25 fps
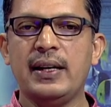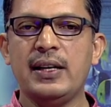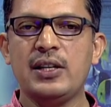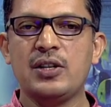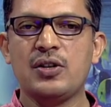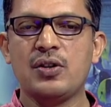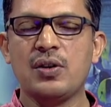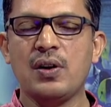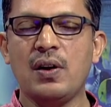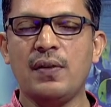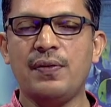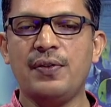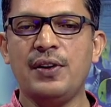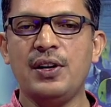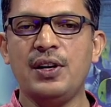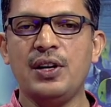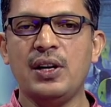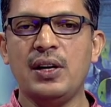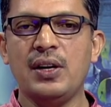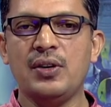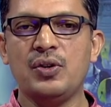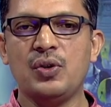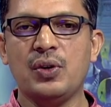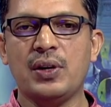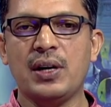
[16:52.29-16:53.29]
history of
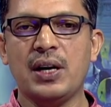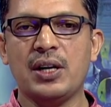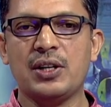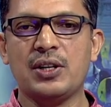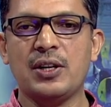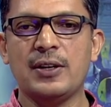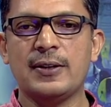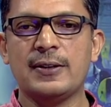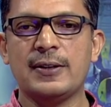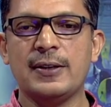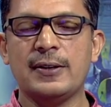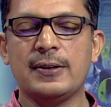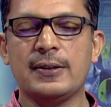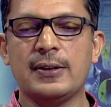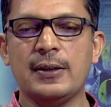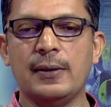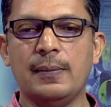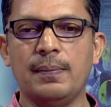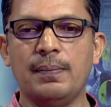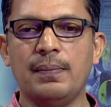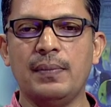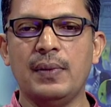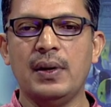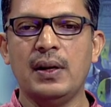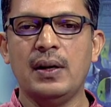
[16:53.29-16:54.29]
Indian education
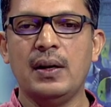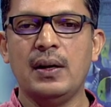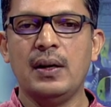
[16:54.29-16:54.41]
system.